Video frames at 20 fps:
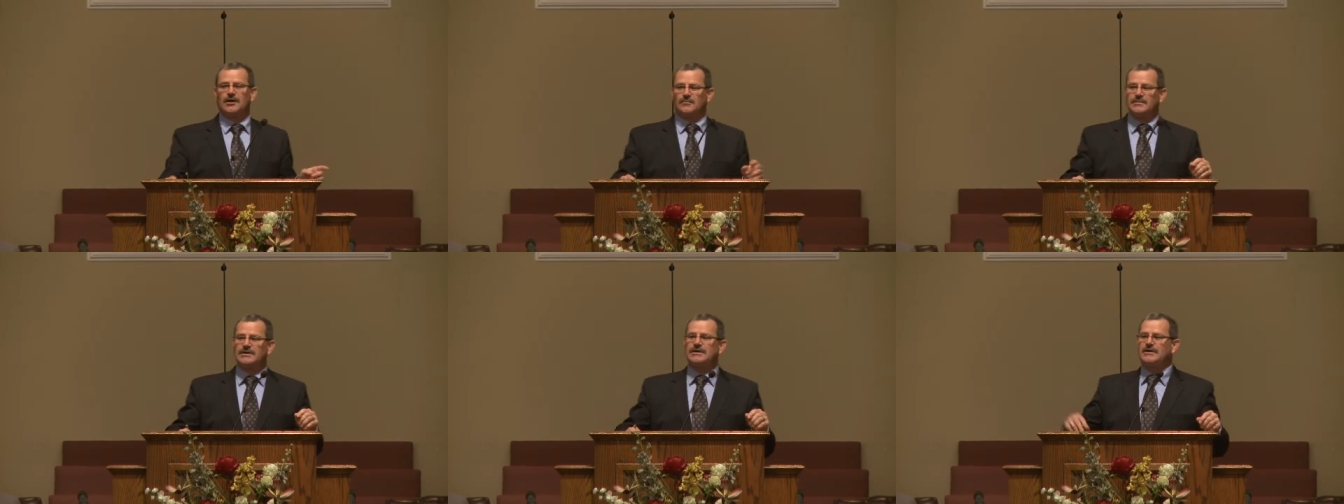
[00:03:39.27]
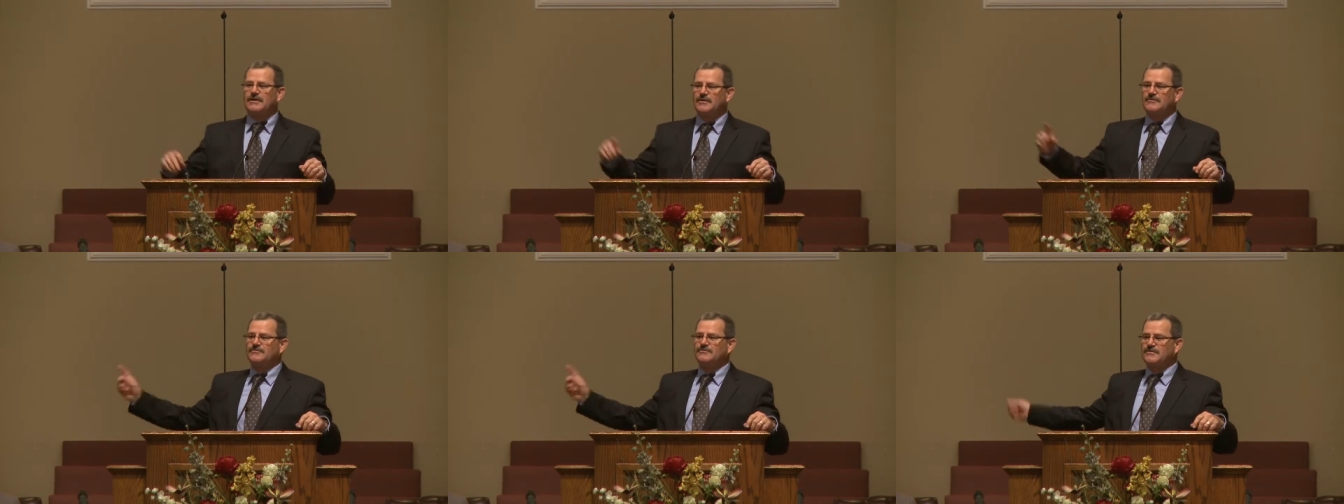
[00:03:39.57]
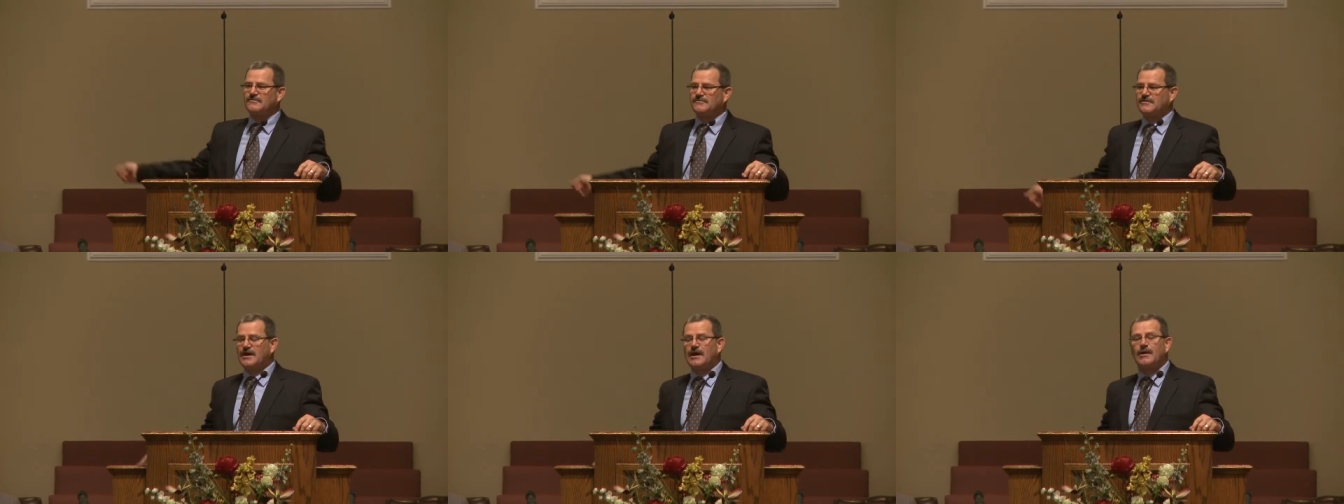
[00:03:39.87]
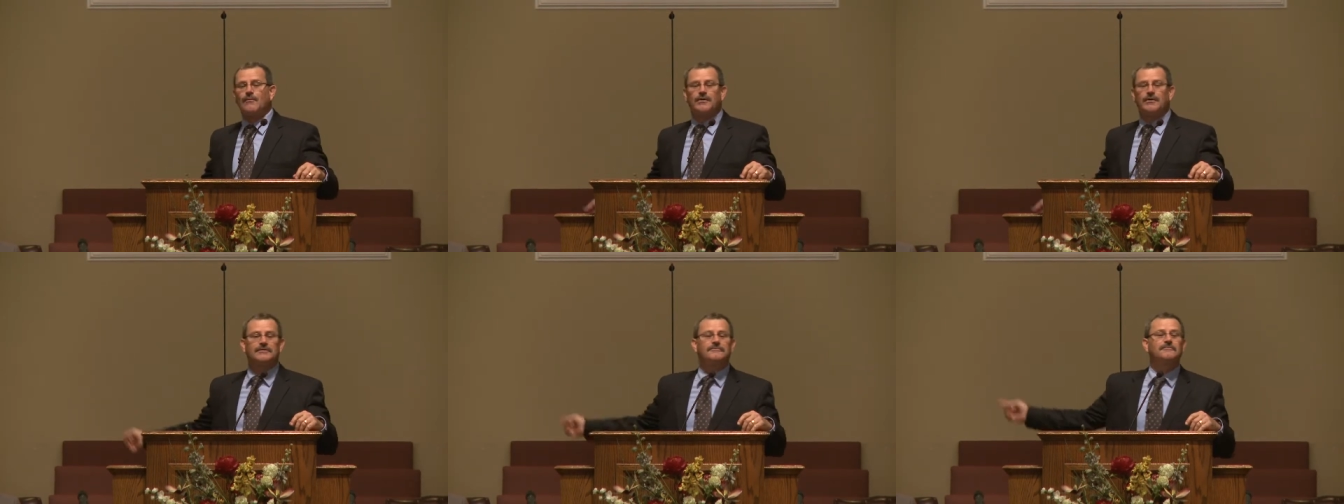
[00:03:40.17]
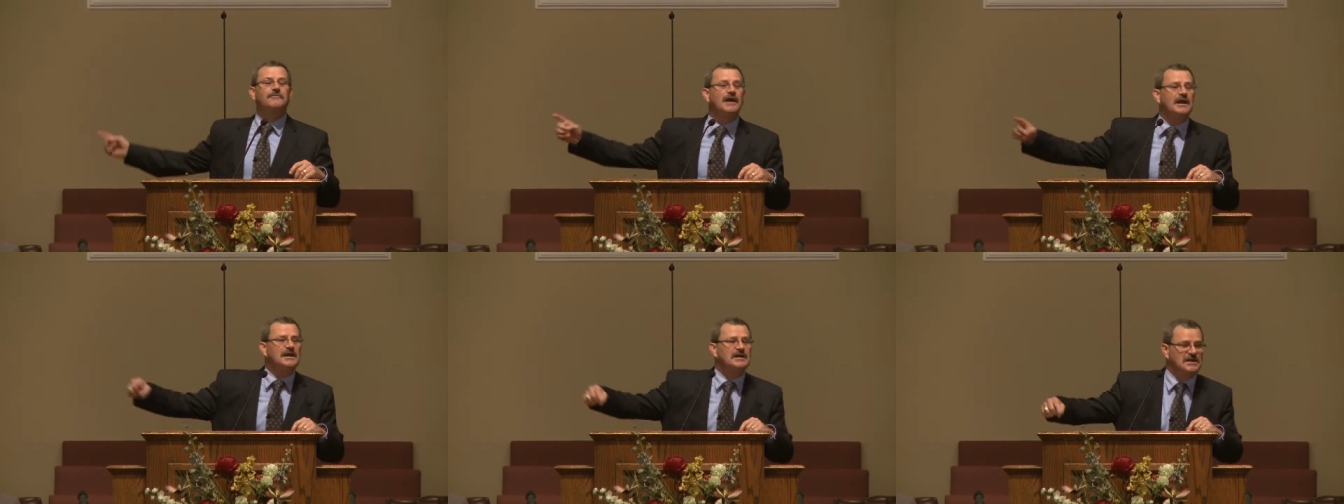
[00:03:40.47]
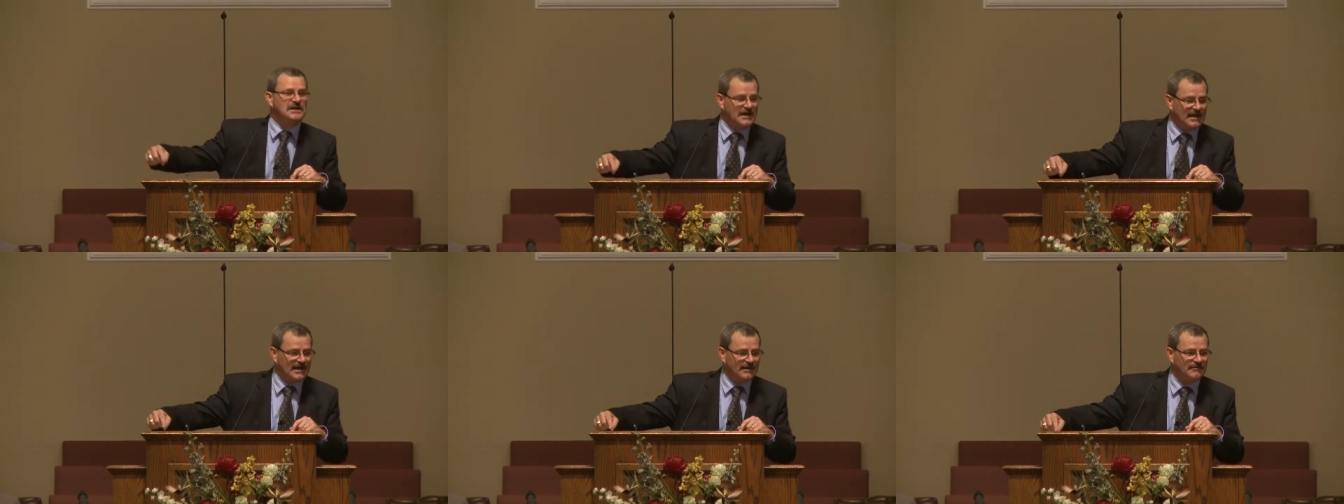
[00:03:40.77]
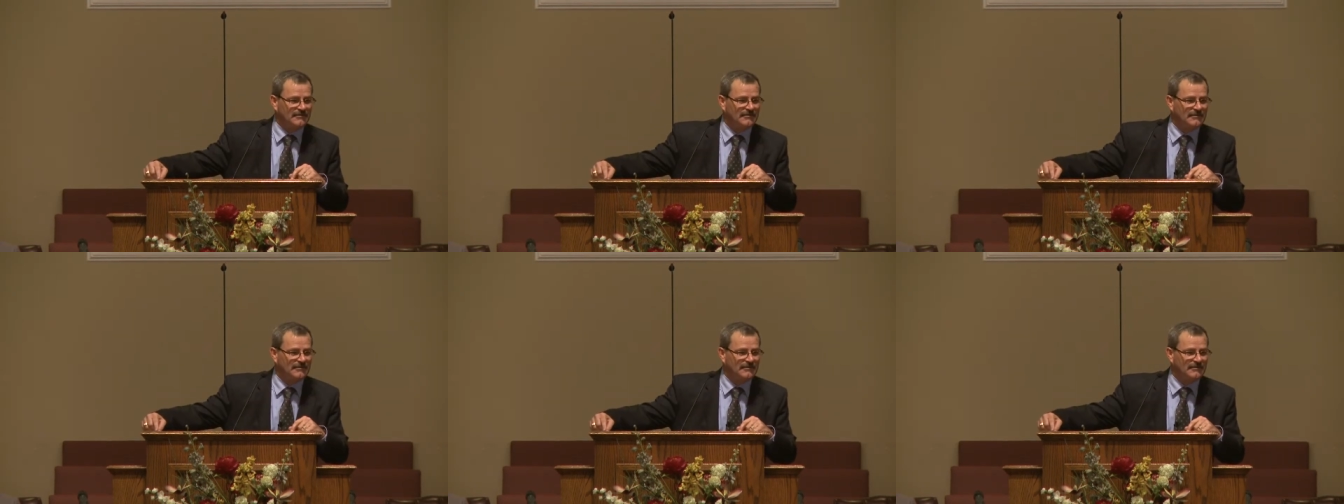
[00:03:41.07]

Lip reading: Because this guy wasn't ready yet.